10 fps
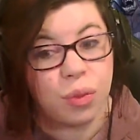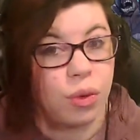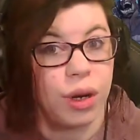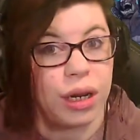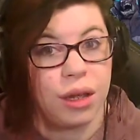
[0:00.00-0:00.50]

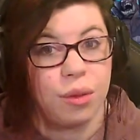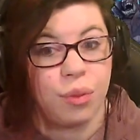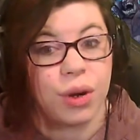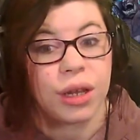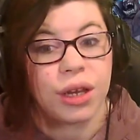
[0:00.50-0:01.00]
pretty
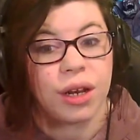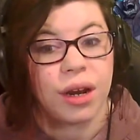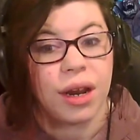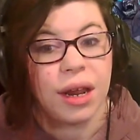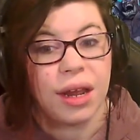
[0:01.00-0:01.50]
pretty good
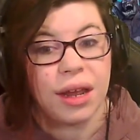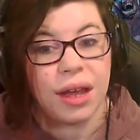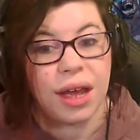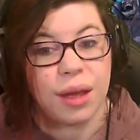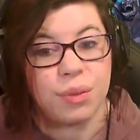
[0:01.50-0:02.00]

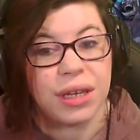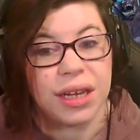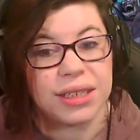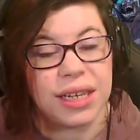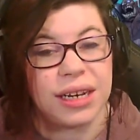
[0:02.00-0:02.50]
uh,
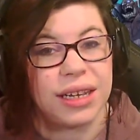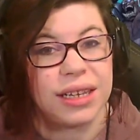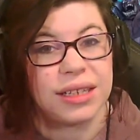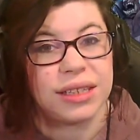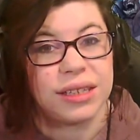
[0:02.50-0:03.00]
because it
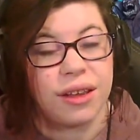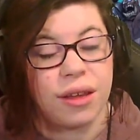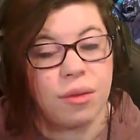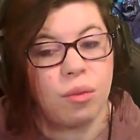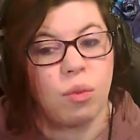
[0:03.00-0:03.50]
is
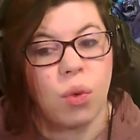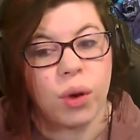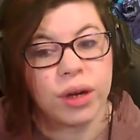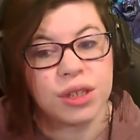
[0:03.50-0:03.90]
more